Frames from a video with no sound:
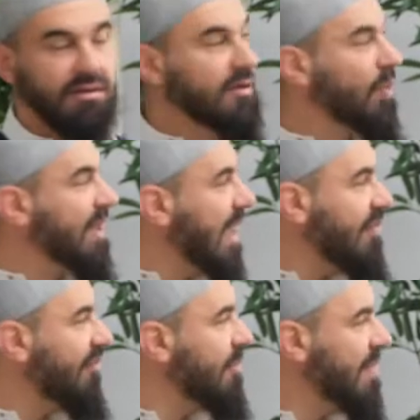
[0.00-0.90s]
We came
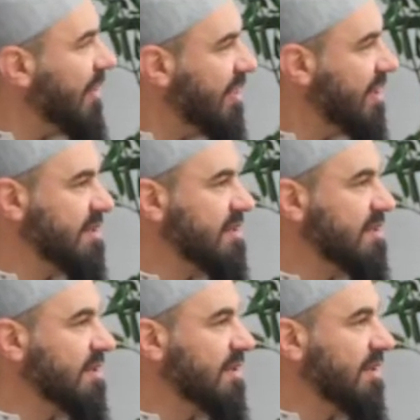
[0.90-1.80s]
from nothingness.
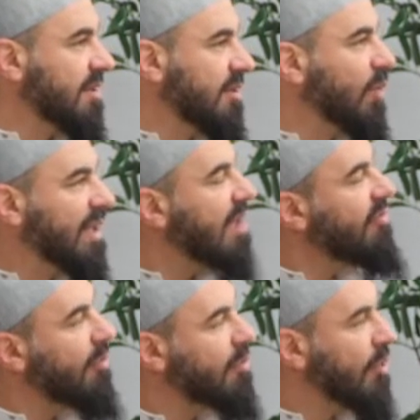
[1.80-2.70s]
We came
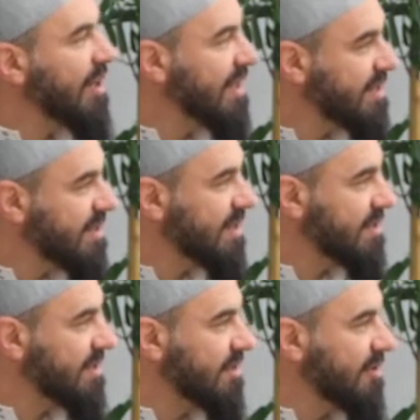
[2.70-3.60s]
from
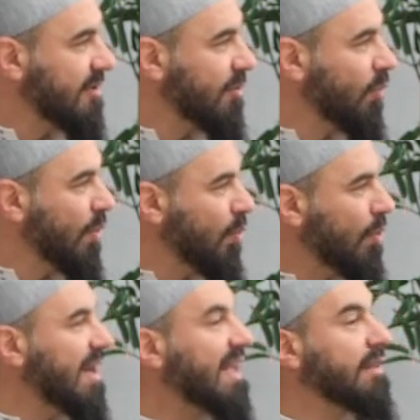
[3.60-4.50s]
non-existence. We
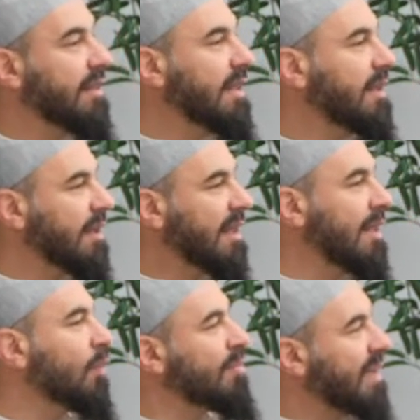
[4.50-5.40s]
weren't a thing, and
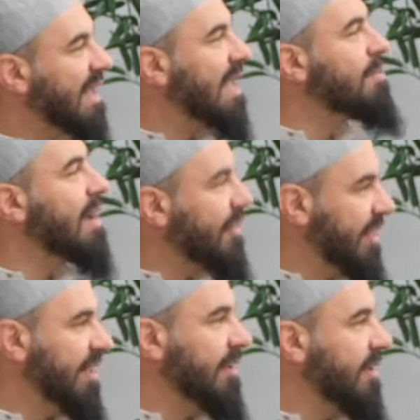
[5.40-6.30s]
then we became a
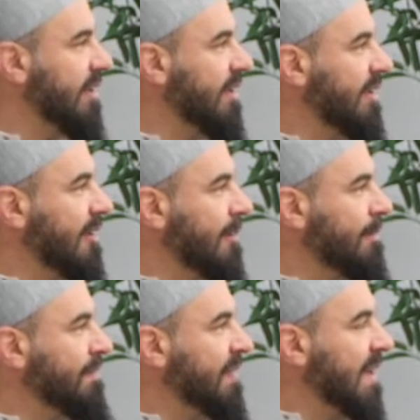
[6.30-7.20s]
thing.
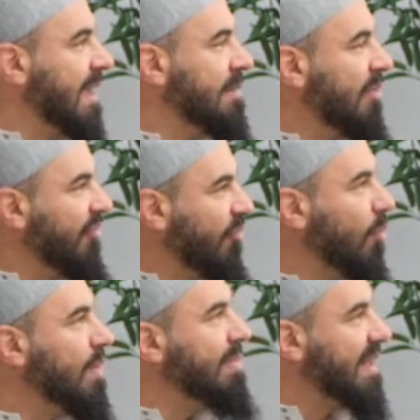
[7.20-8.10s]
And before
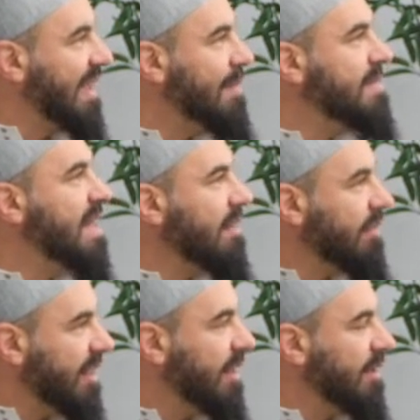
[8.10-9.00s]
we became that
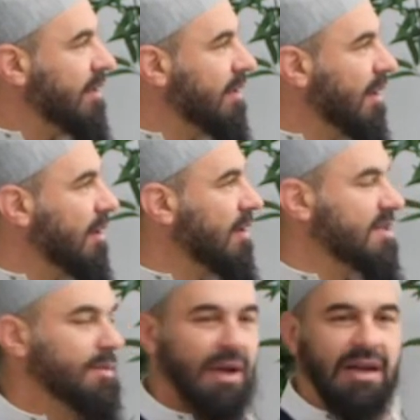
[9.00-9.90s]
thing, Allah
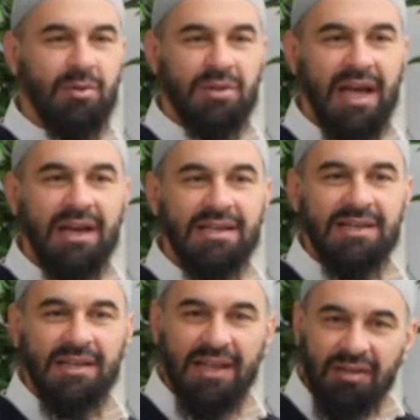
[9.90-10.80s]
subhanahu wa
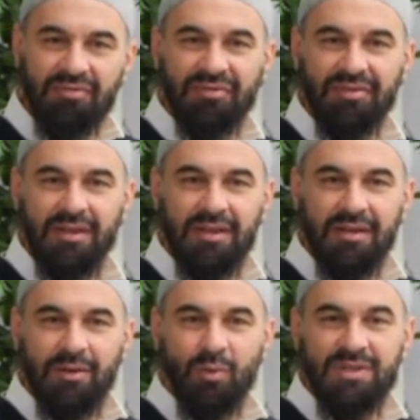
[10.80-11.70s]
ta'ala's love
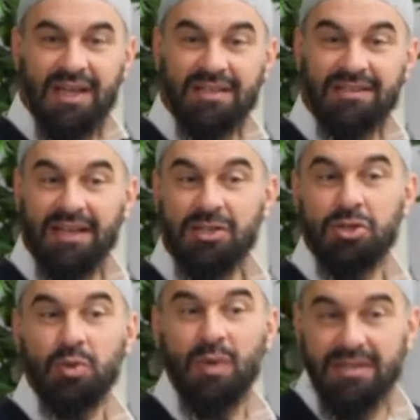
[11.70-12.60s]
was attached
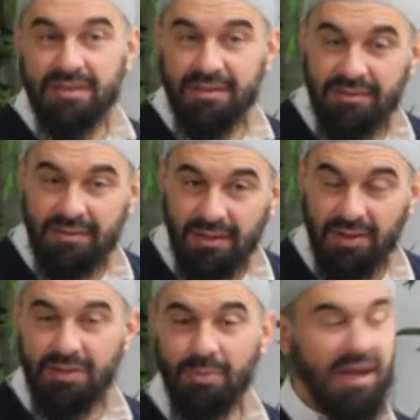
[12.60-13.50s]
to us.
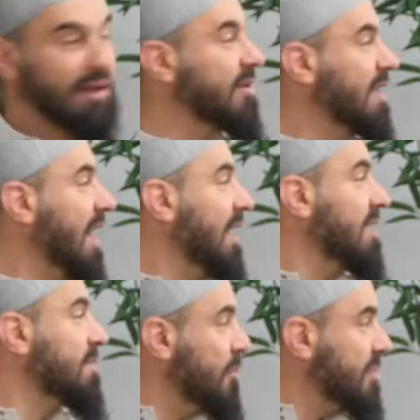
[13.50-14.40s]
Allah subhanahu wa
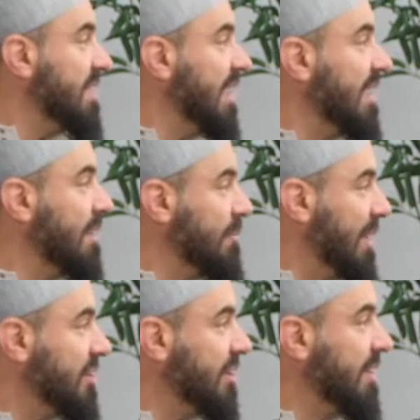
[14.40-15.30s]
ta'ala's mercy and compassion